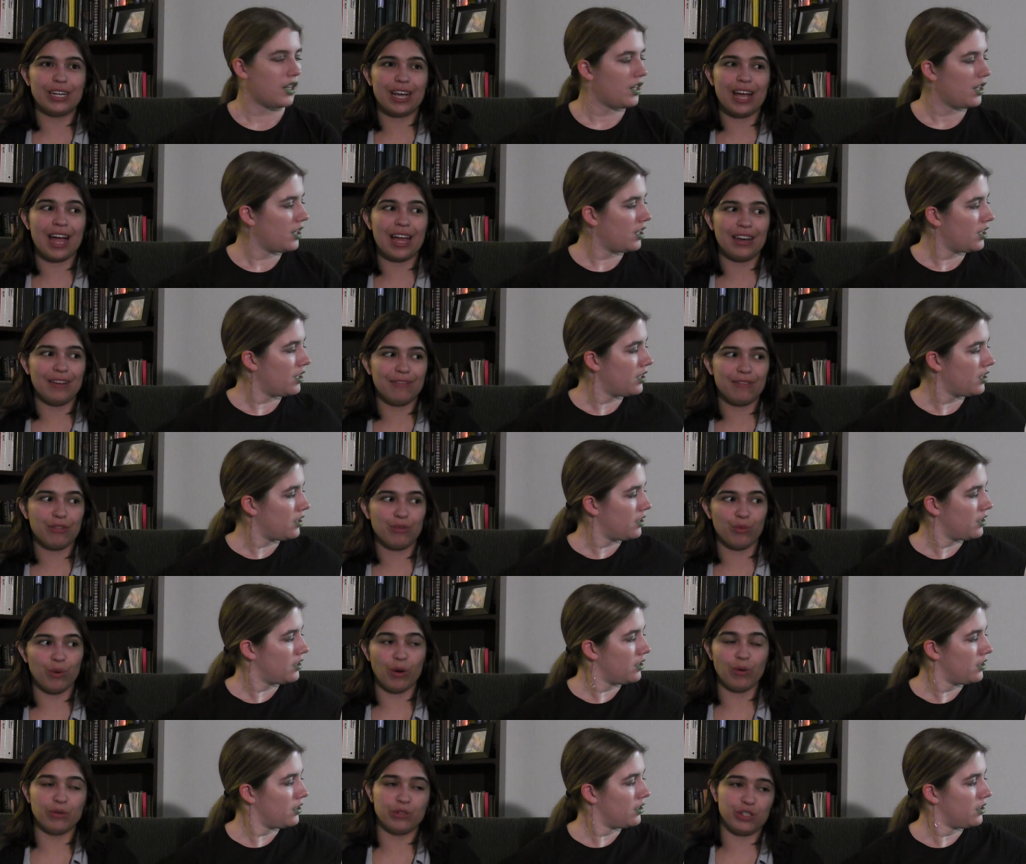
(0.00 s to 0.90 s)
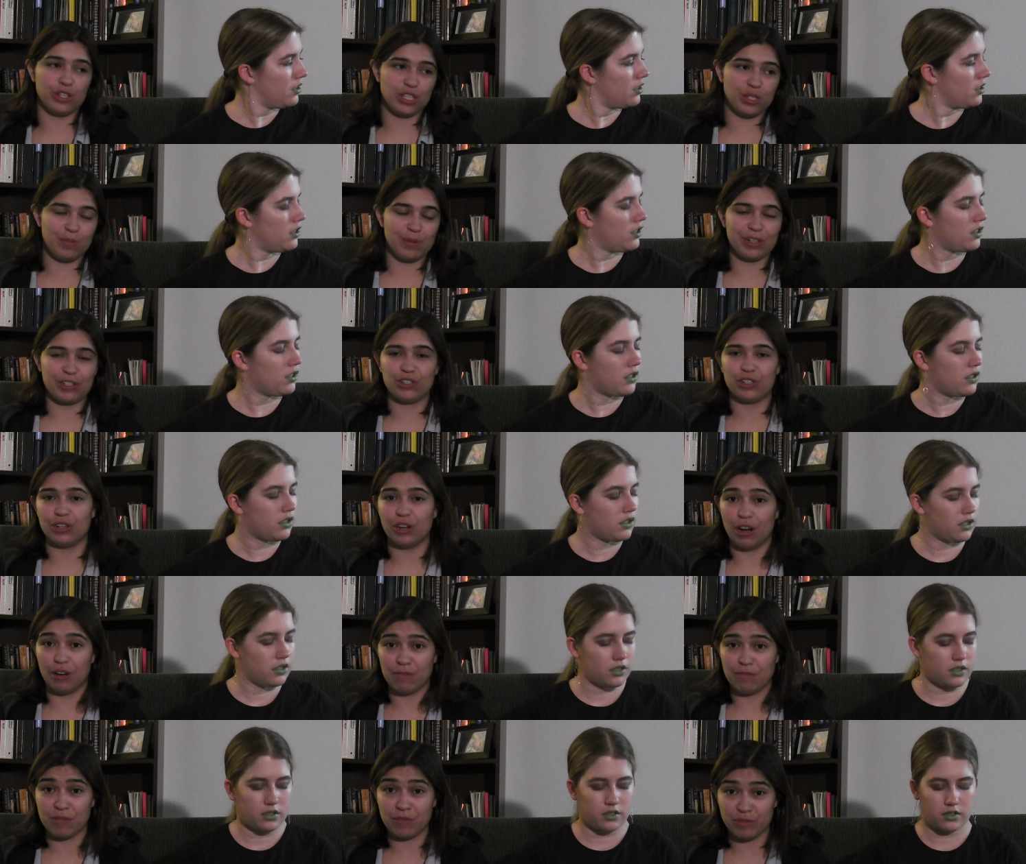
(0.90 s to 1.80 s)
Speaker 1: to kind of throw
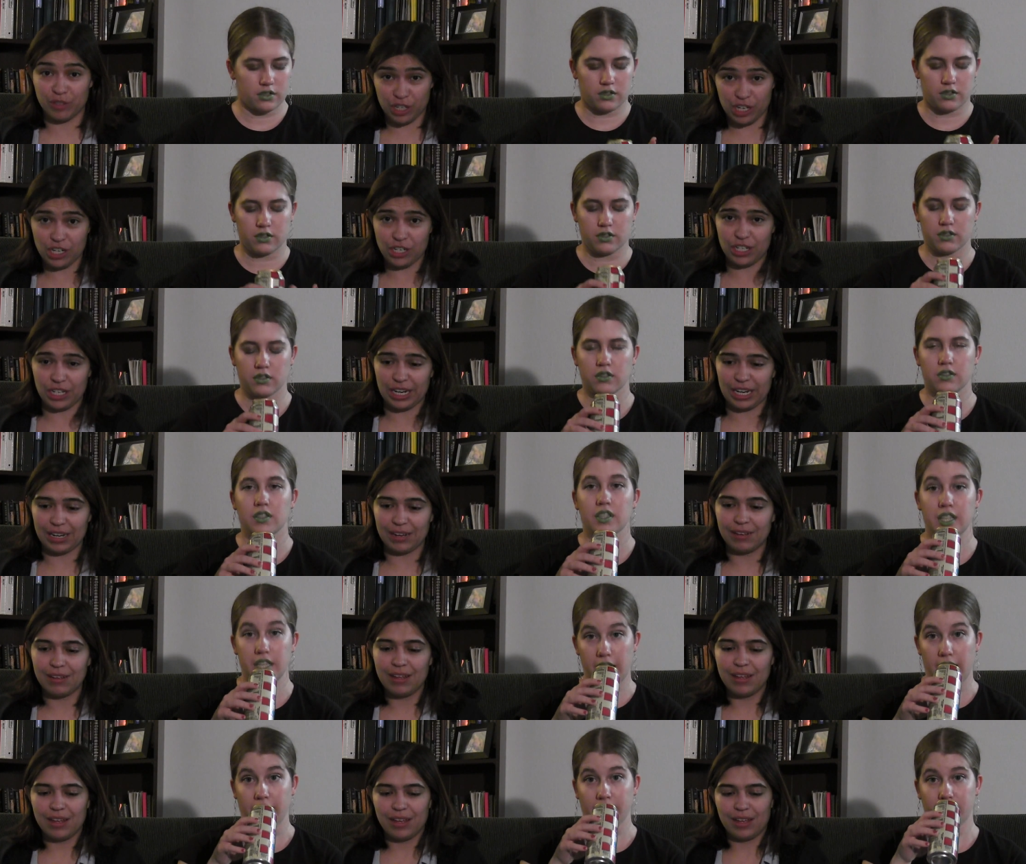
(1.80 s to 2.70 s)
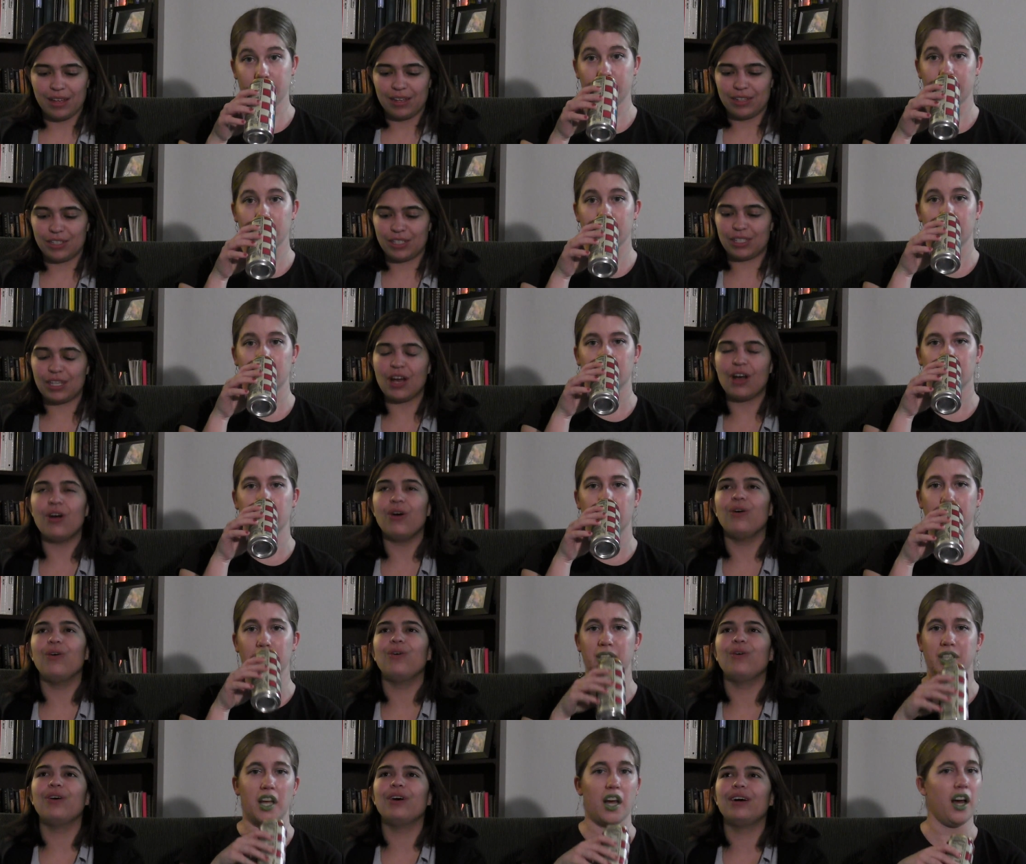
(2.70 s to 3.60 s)
suspicion off of Gigi. Yes. So
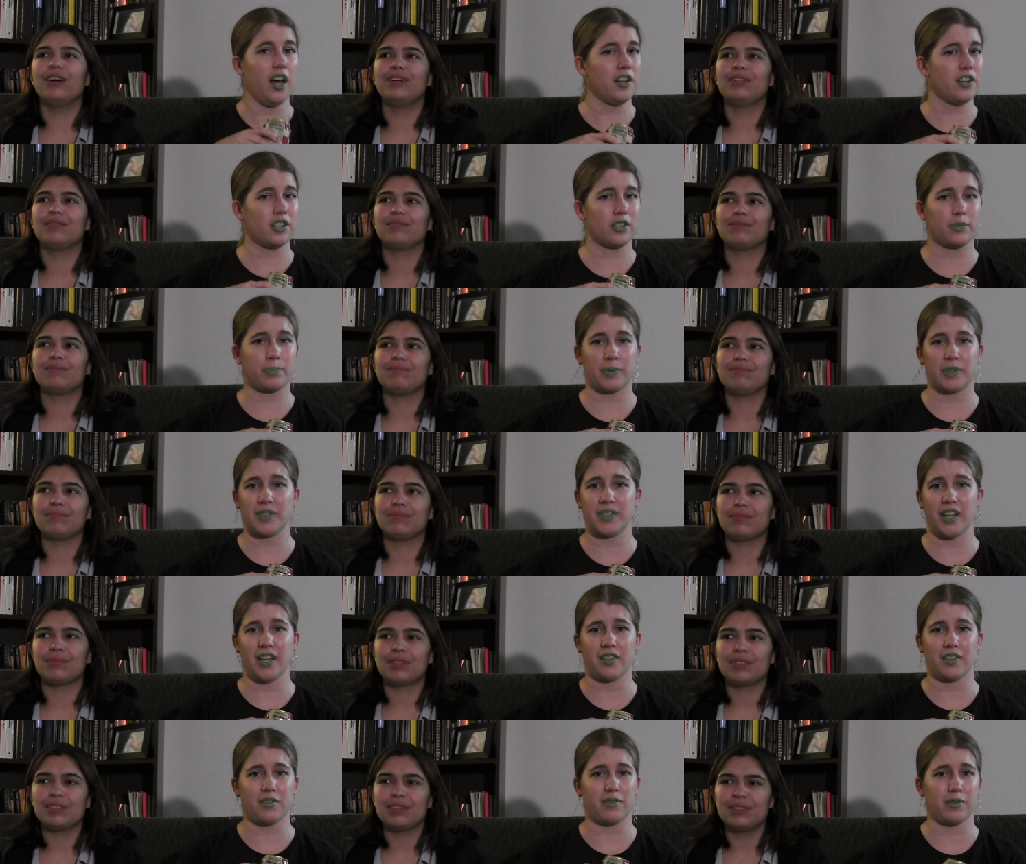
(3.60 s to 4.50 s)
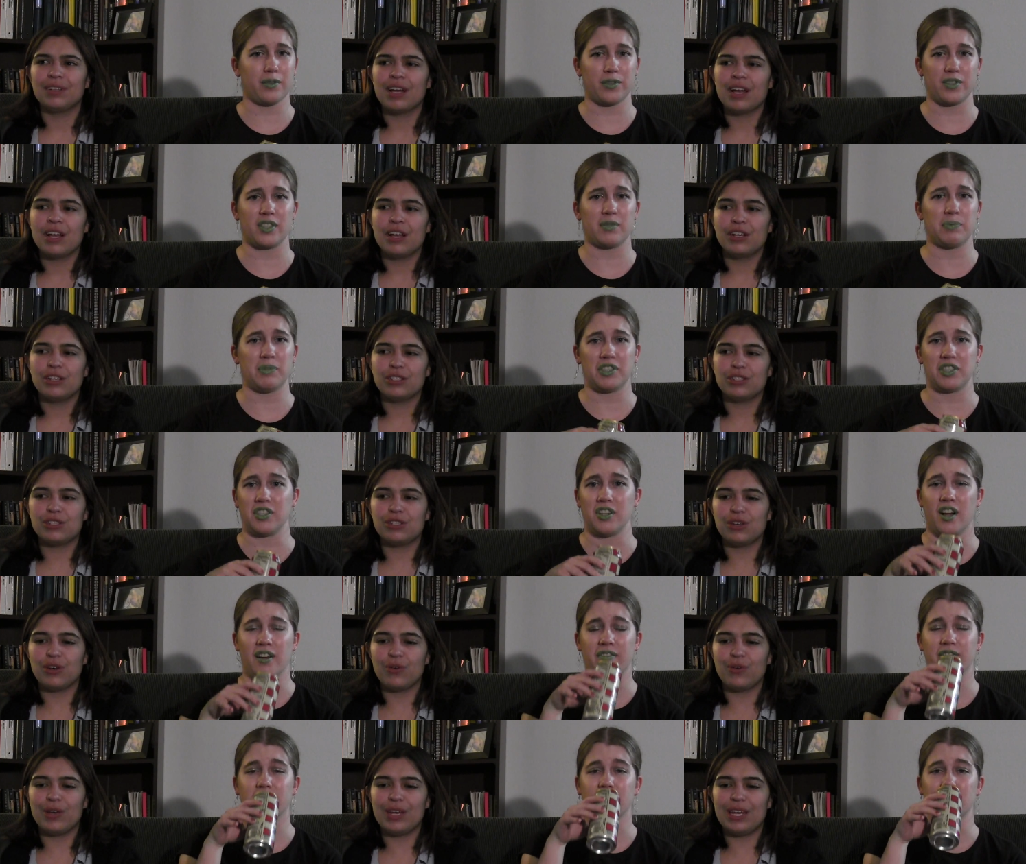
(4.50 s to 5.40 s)
that was
Speaker 2: hundred percent to throw
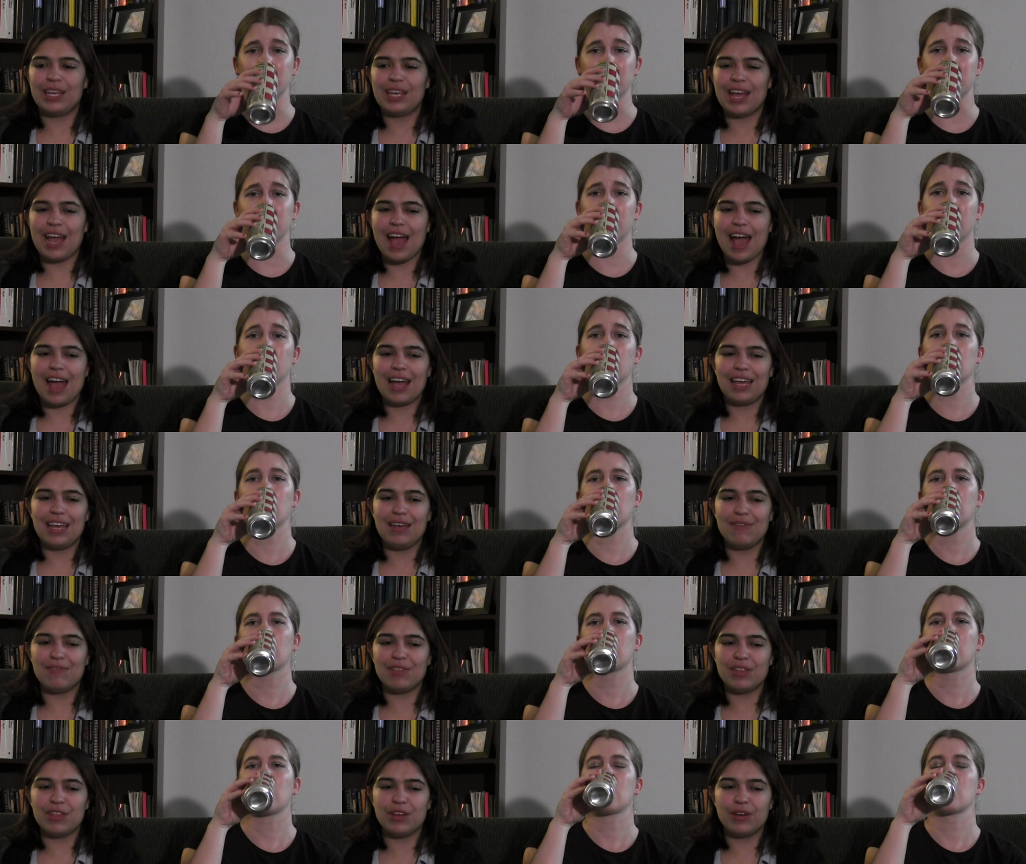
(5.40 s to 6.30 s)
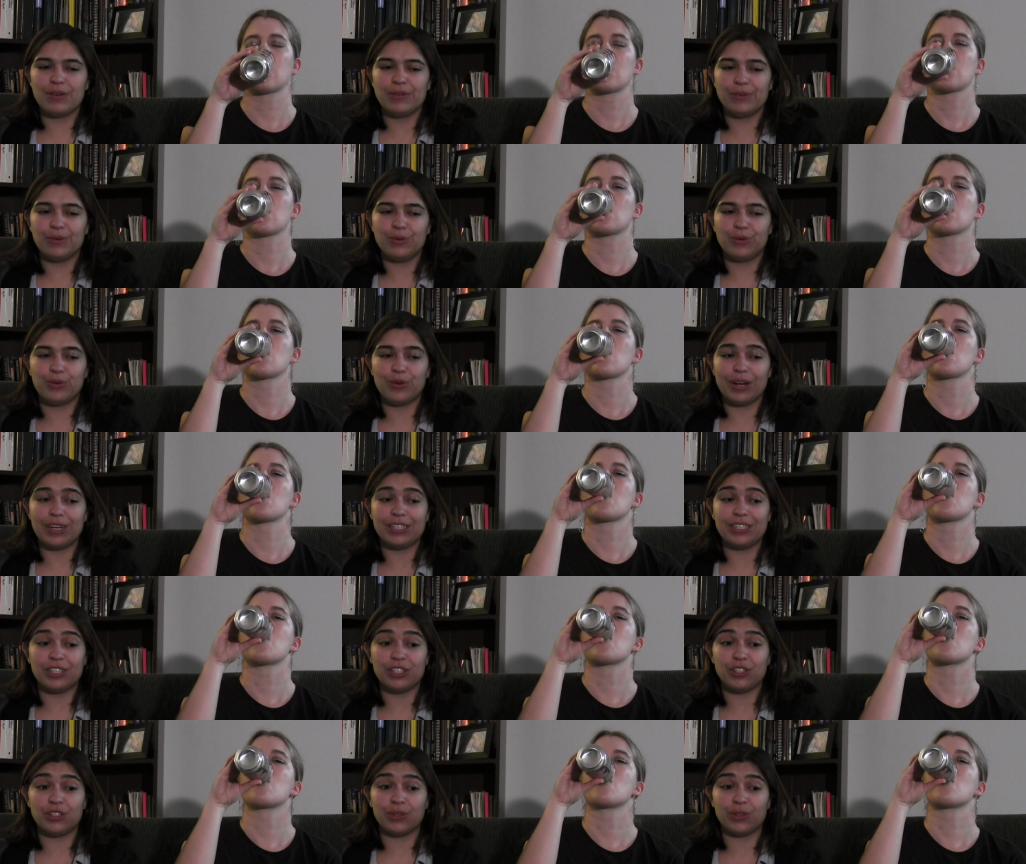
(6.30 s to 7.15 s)
suspicion. So off of Gigi. yeah,
Speaker 1: even though Grace's